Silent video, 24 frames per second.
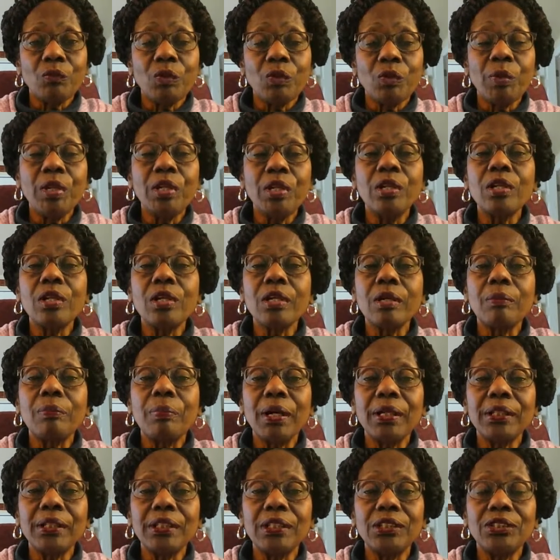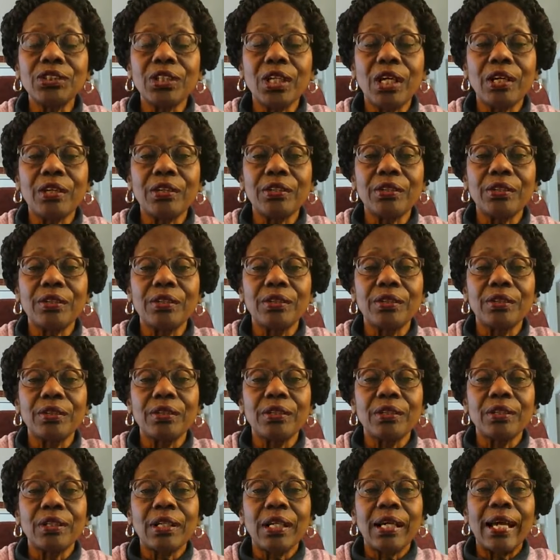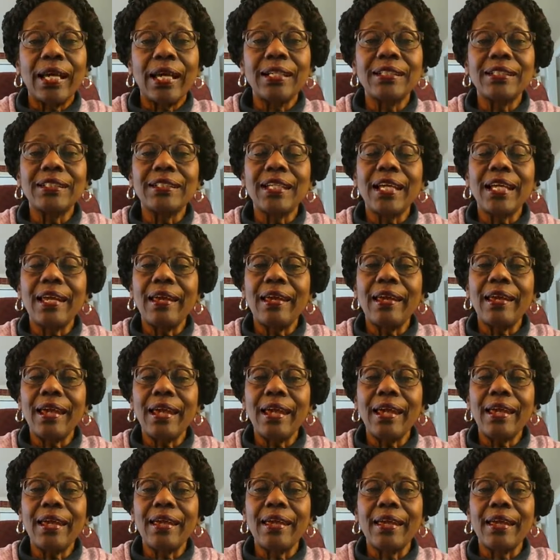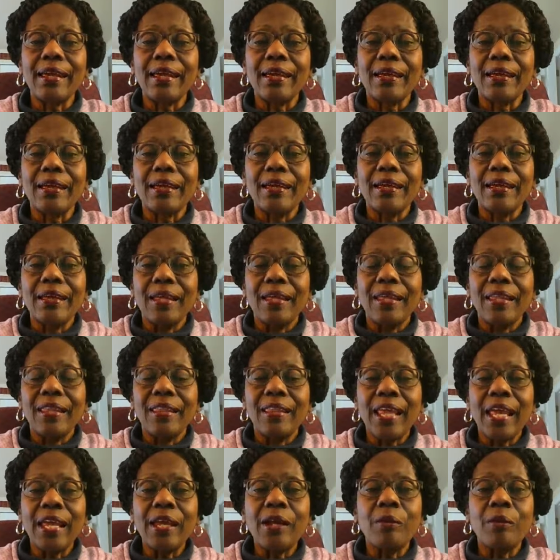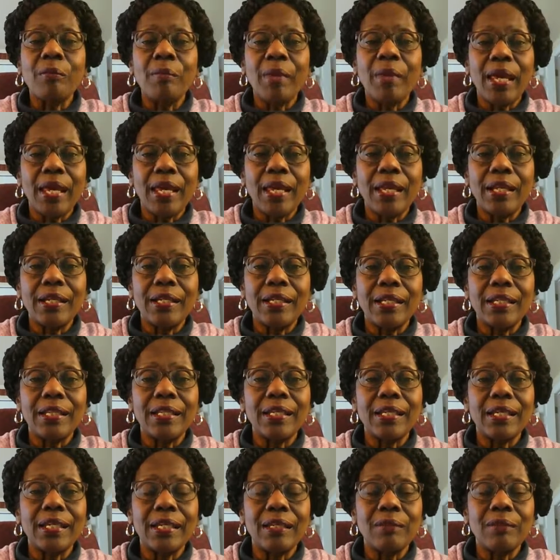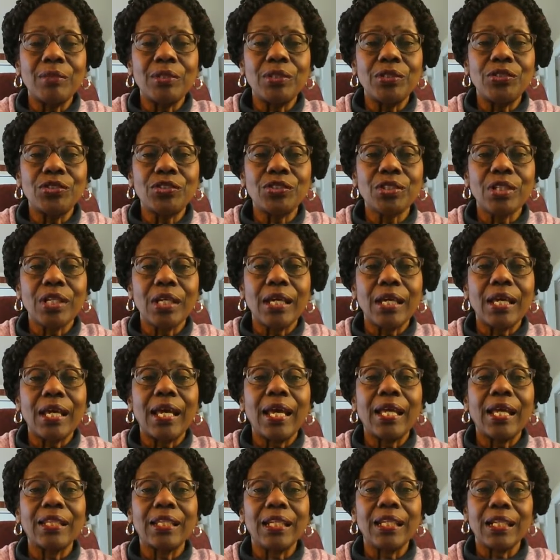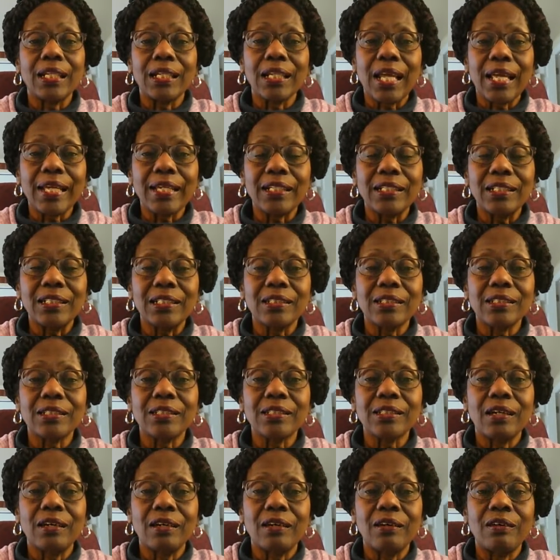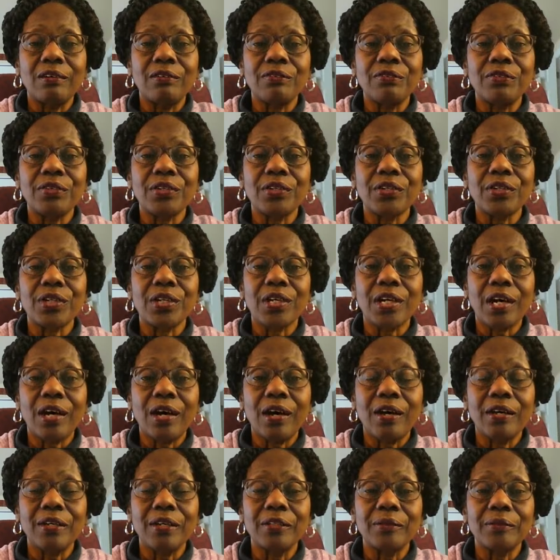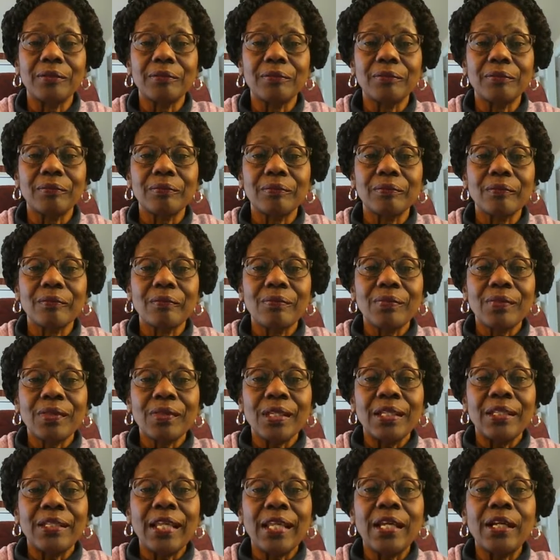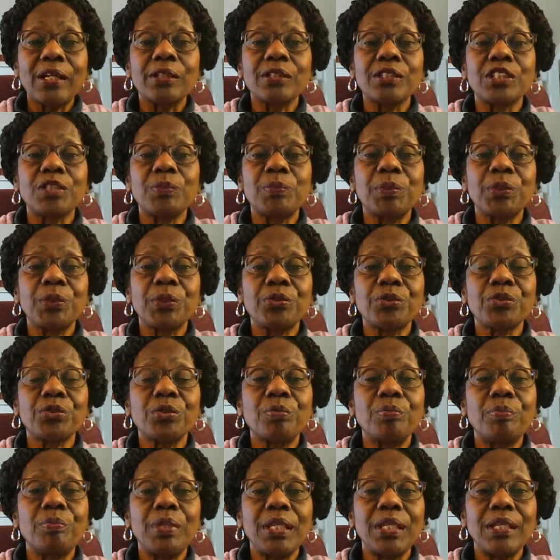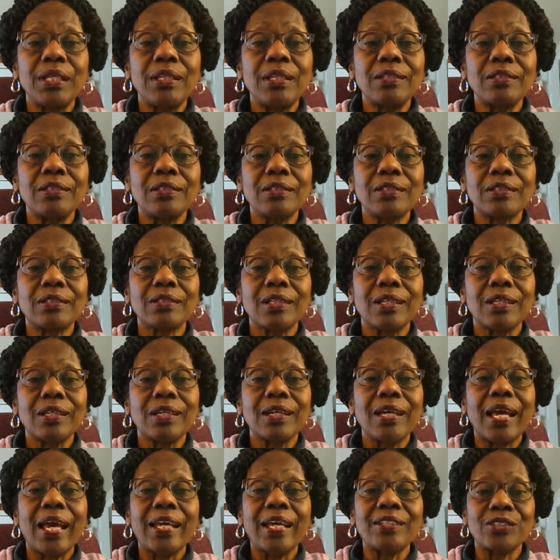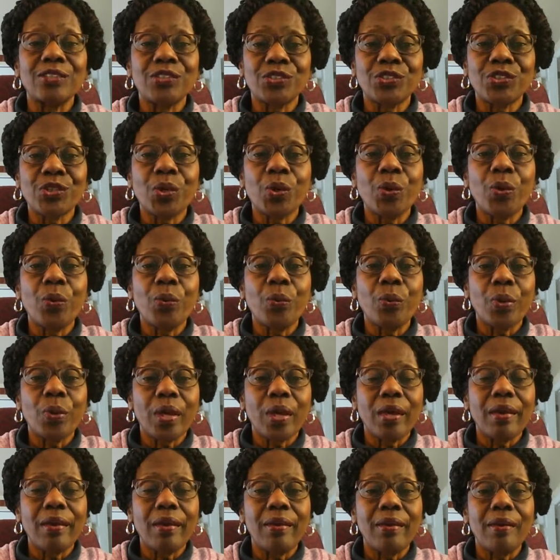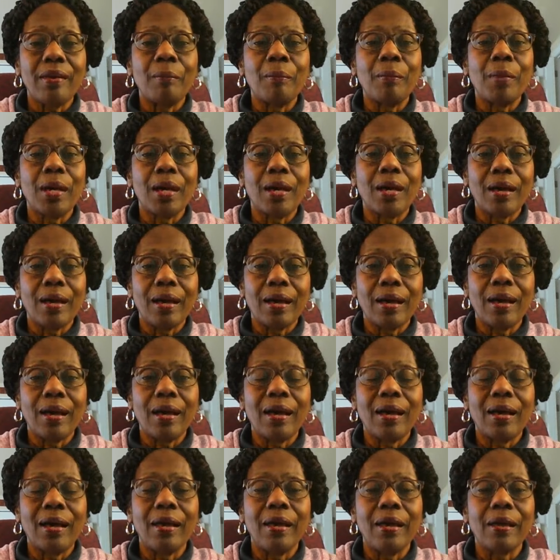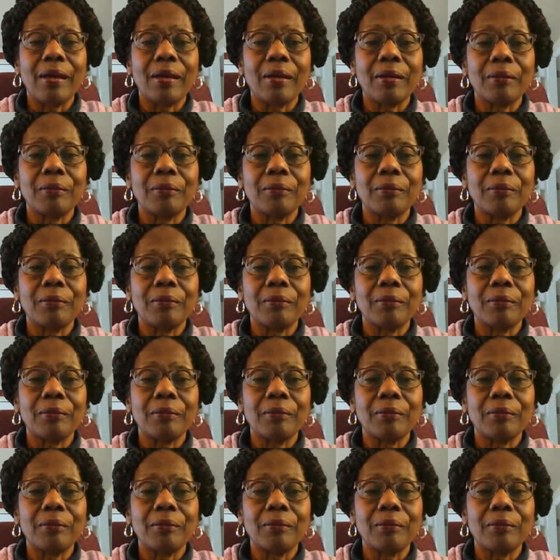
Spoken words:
where we look upon each other and say, hey, they are made in the image and the likeness of God. They are spiritual beings, and so am I.